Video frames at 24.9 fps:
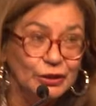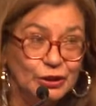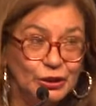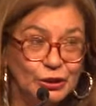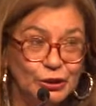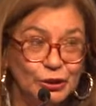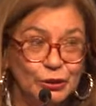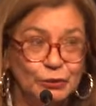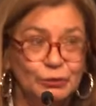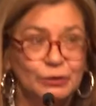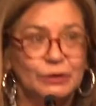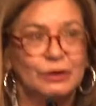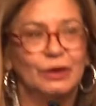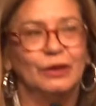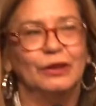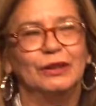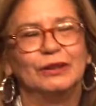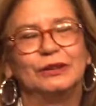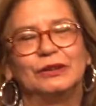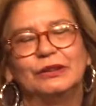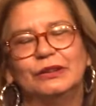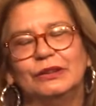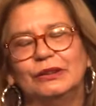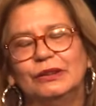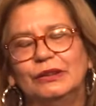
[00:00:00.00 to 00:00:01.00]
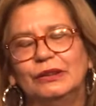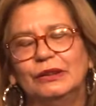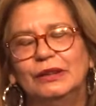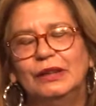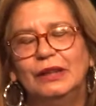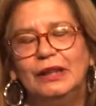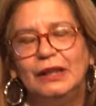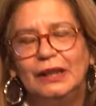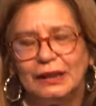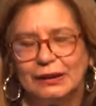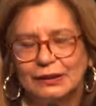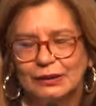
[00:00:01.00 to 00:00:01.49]
too would like to
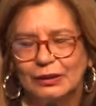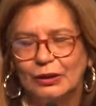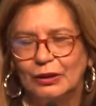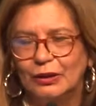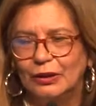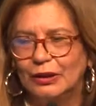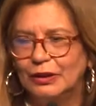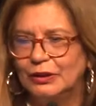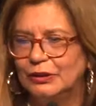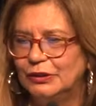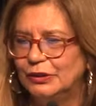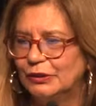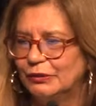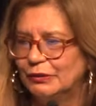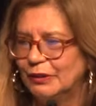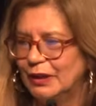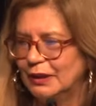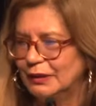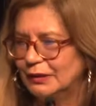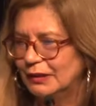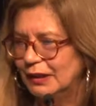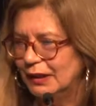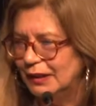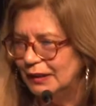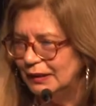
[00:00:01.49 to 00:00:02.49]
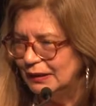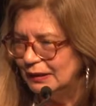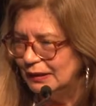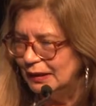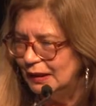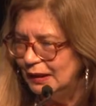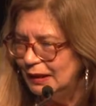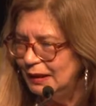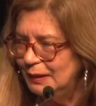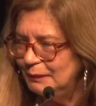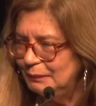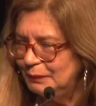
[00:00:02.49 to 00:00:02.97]
acknowledge Arante
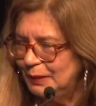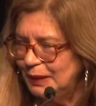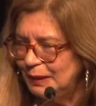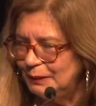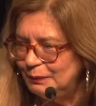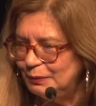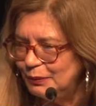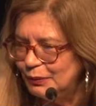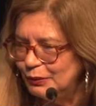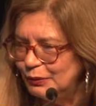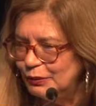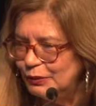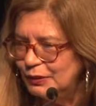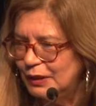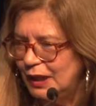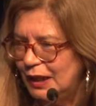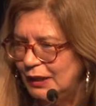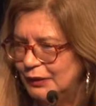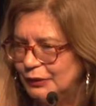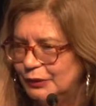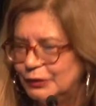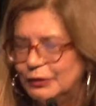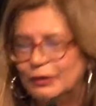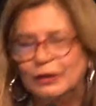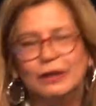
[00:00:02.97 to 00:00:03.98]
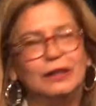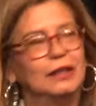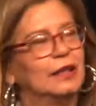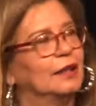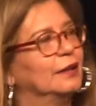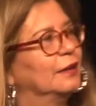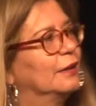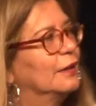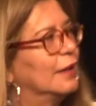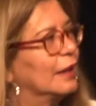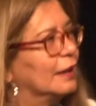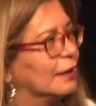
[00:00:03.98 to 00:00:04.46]
people, country
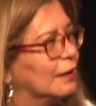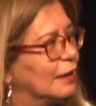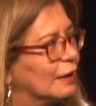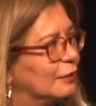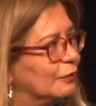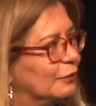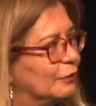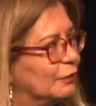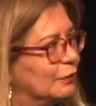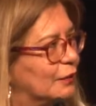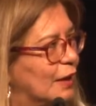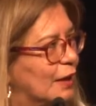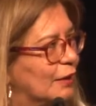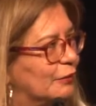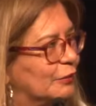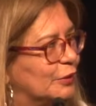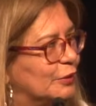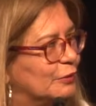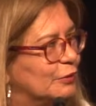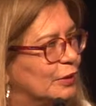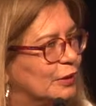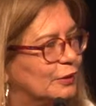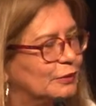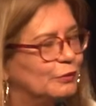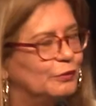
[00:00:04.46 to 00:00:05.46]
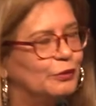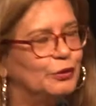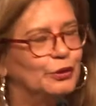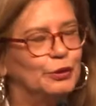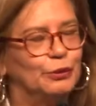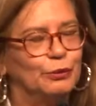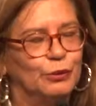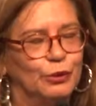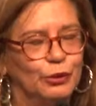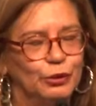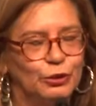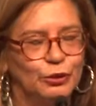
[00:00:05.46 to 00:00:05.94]
and thank everyone for
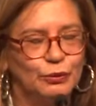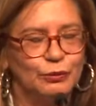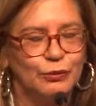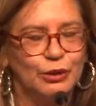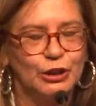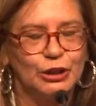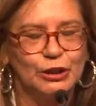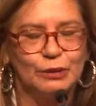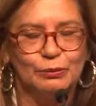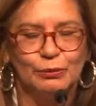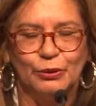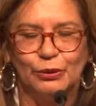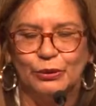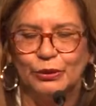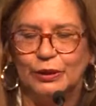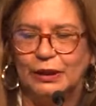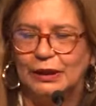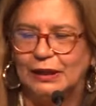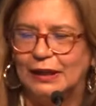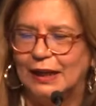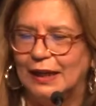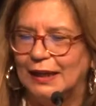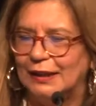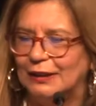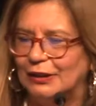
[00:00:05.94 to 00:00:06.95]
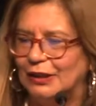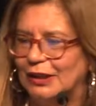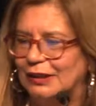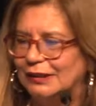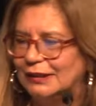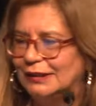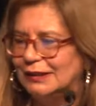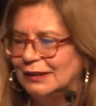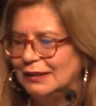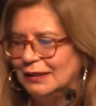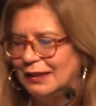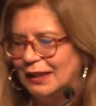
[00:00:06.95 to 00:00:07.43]
the welcome this morning and
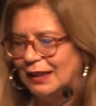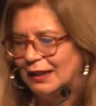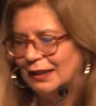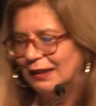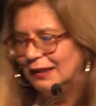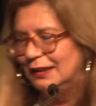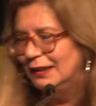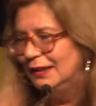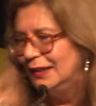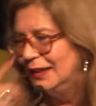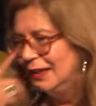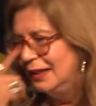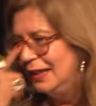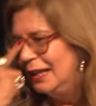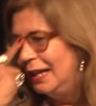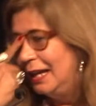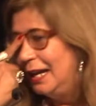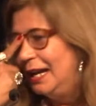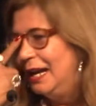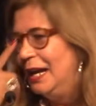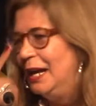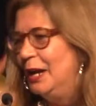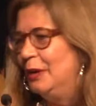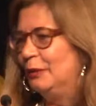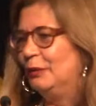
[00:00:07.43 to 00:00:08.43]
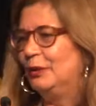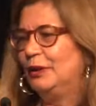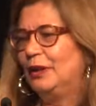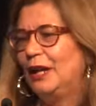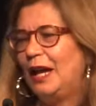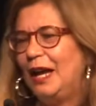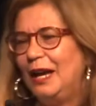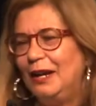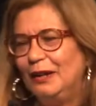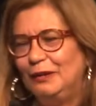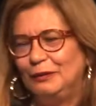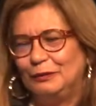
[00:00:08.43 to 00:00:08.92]
yesterday.
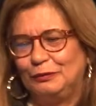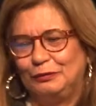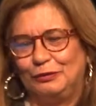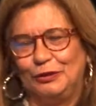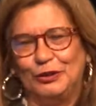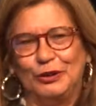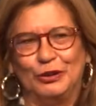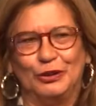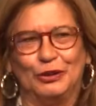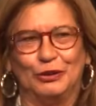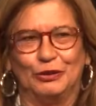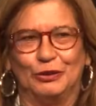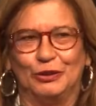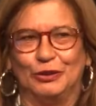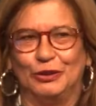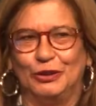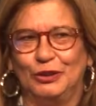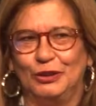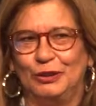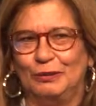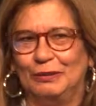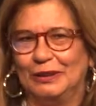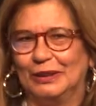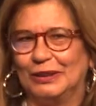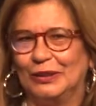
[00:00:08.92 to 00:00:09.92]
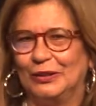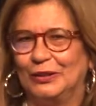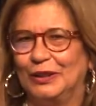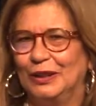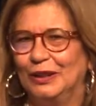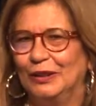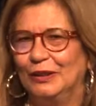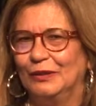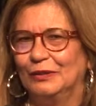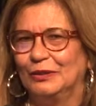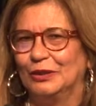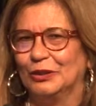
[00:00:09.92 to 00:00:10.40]
Without further ado, because I
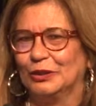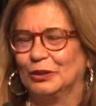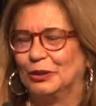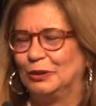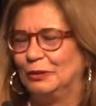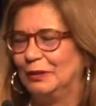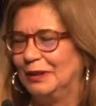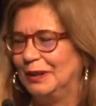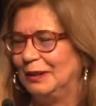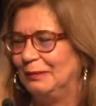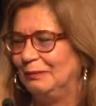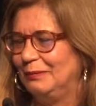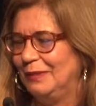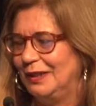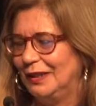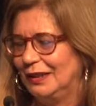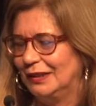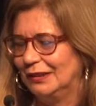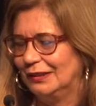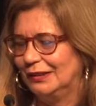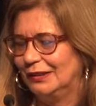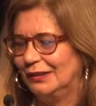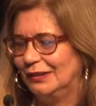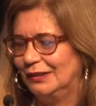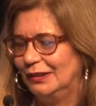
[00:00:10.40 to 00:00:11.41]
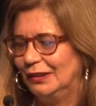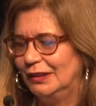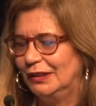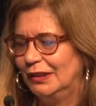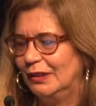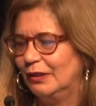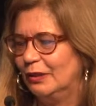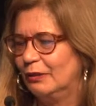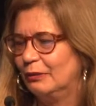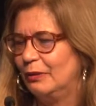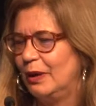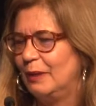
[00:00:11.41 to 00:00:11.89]
think I've got 20 minutes and
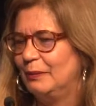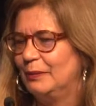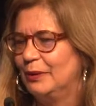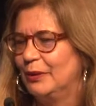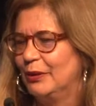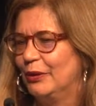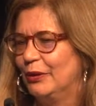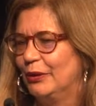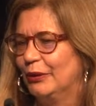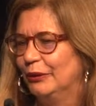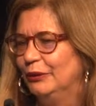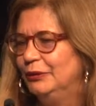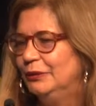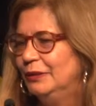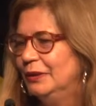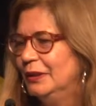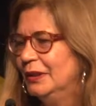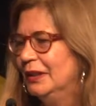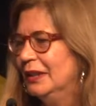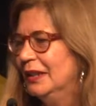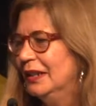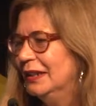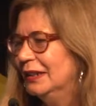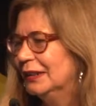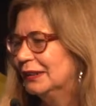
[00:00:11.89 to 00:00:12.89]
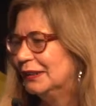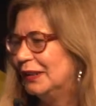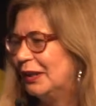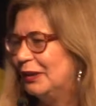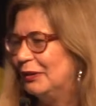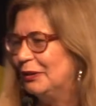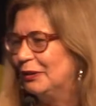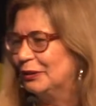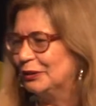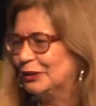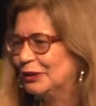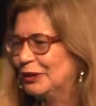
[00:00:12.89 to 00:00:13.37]
usually I rabbit on, so
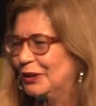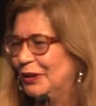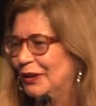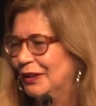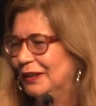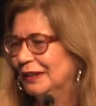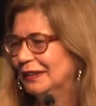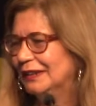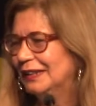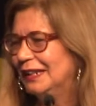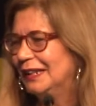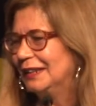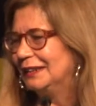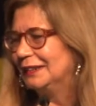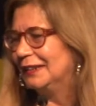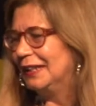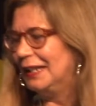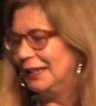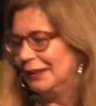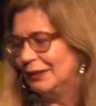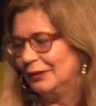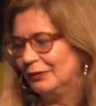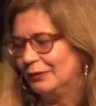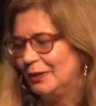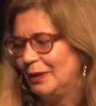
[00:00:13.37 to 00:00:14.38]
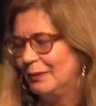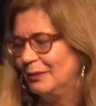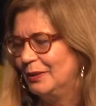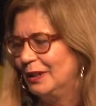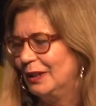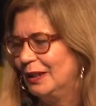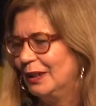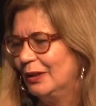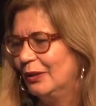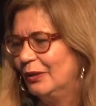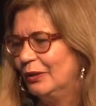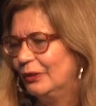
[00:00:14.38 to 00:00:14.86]
I'll try and cut down the
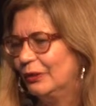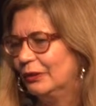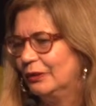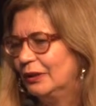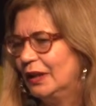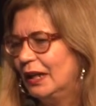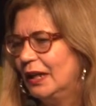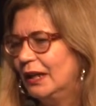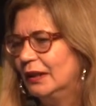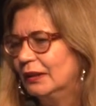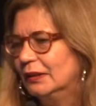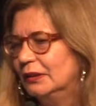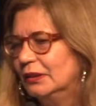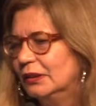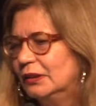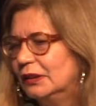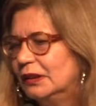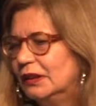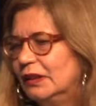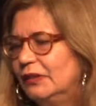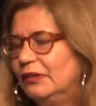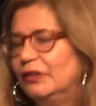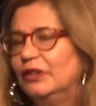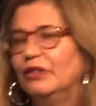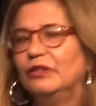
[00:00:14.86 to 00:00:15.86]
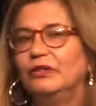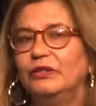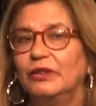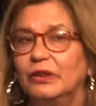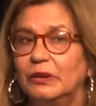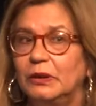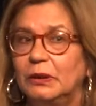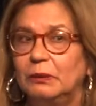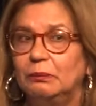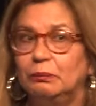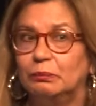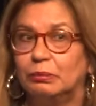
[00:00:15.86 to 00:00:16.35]
rabbiting on and just give you a
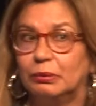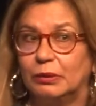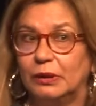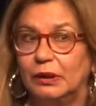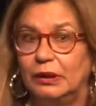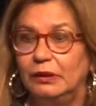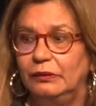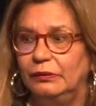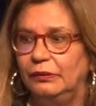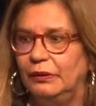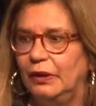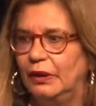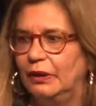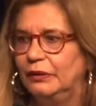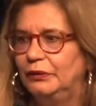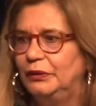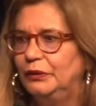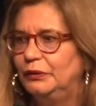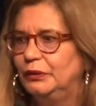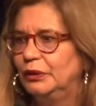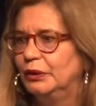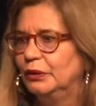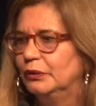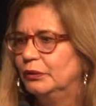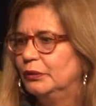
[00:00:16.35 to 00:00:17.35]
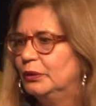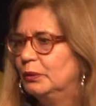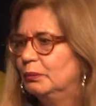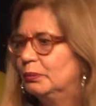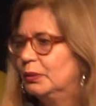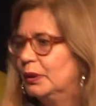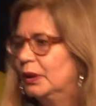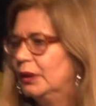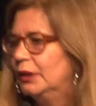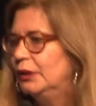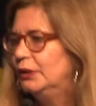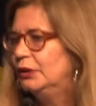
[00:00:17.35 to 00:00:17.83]
very brief overview of the
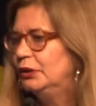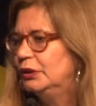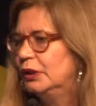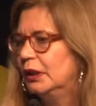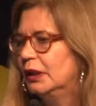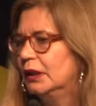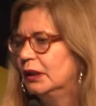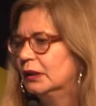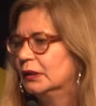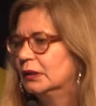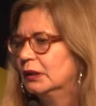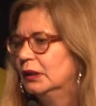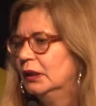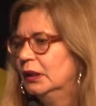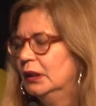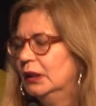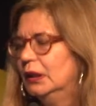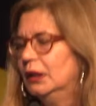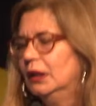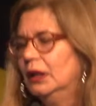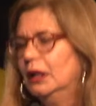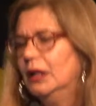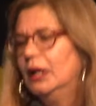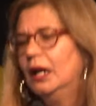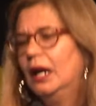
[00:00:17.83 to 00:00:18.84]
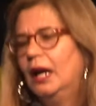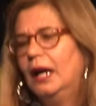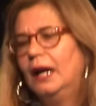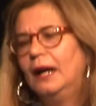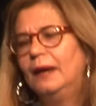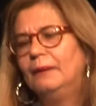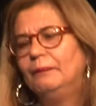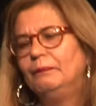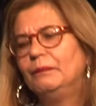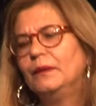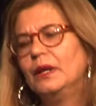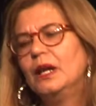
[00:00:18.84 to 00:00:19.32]
project.
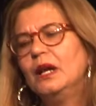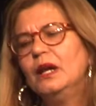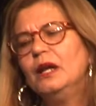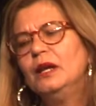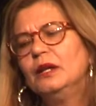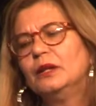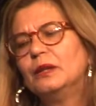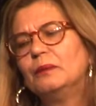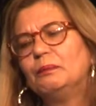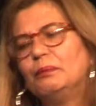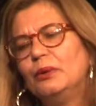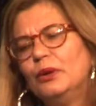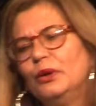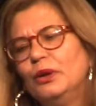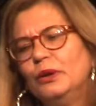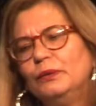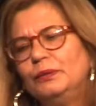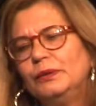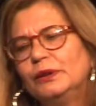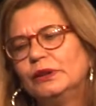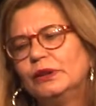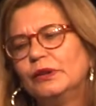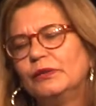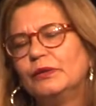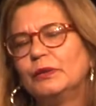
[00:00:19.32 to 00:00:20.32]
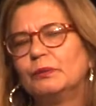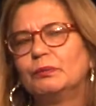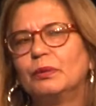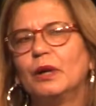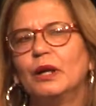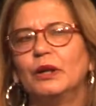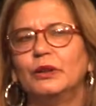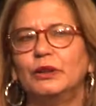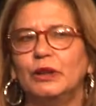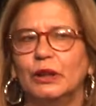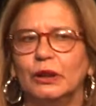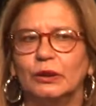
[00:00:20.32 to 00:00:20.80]
The purpose of the
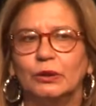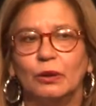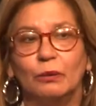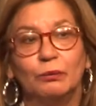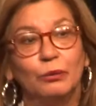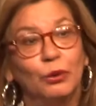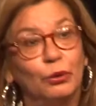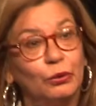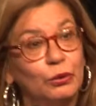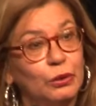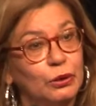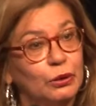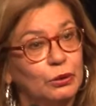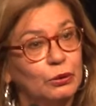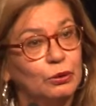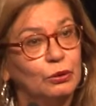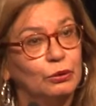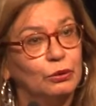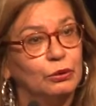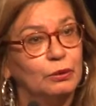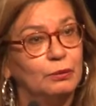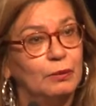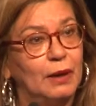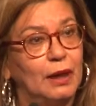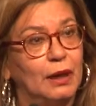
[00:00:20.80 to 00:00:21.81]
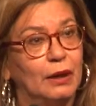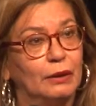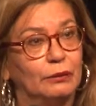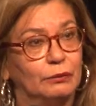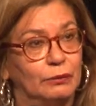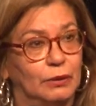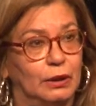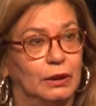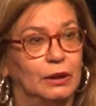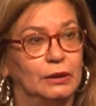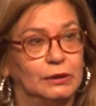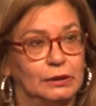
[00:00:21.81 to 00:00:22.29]
project, I'm not going to talk
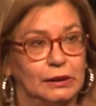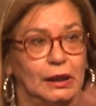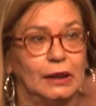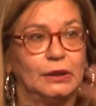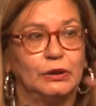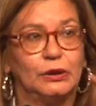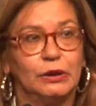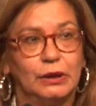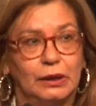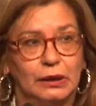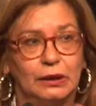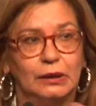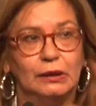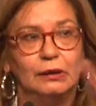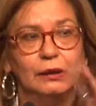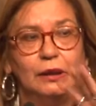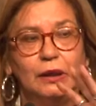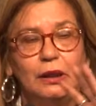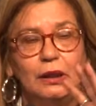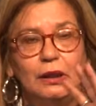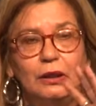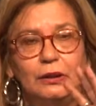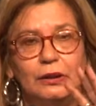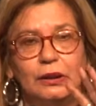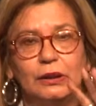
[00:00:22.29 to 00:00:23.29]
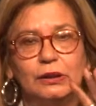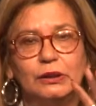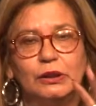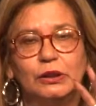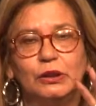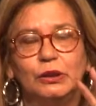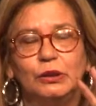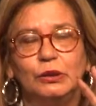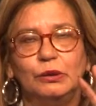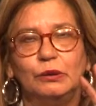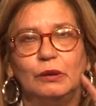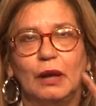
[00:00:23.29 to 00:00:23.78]
about, there's
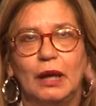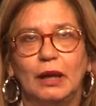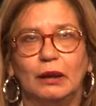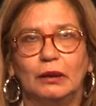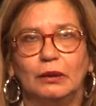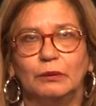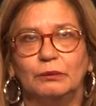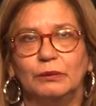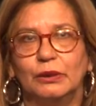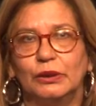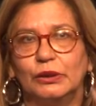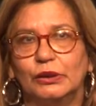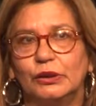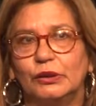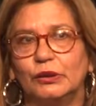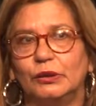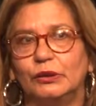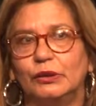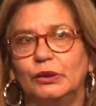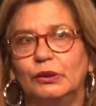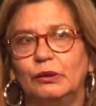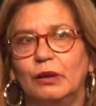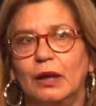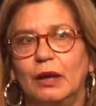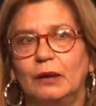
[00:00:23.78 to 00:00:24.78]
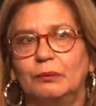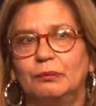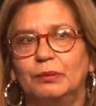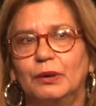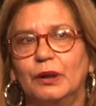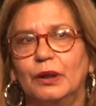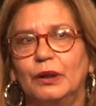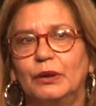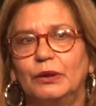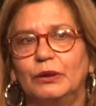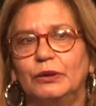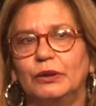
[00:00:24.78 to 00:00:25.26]
two elements to our
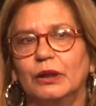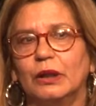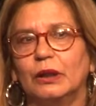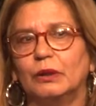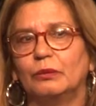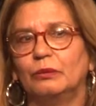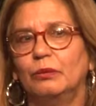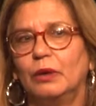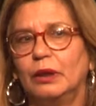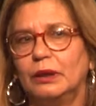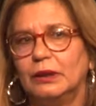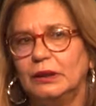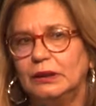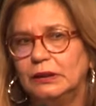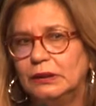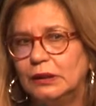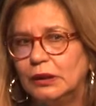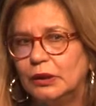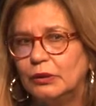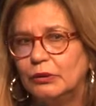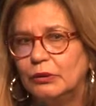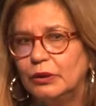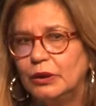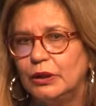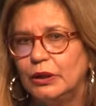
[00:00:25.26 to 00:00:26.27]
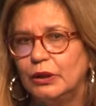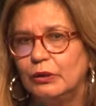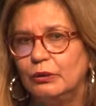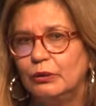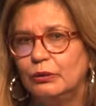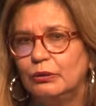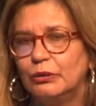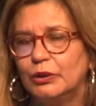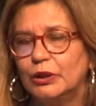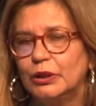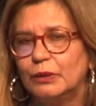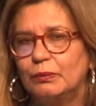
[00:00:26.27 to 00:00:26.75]
project. One is a
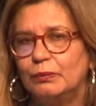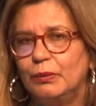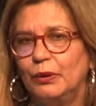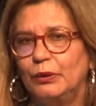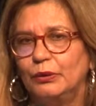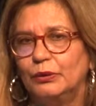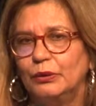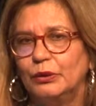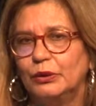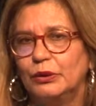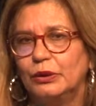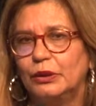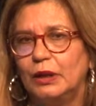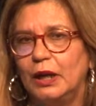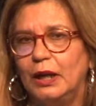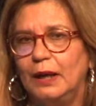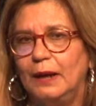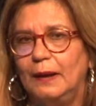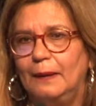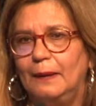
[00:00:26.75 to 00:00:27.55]
critical response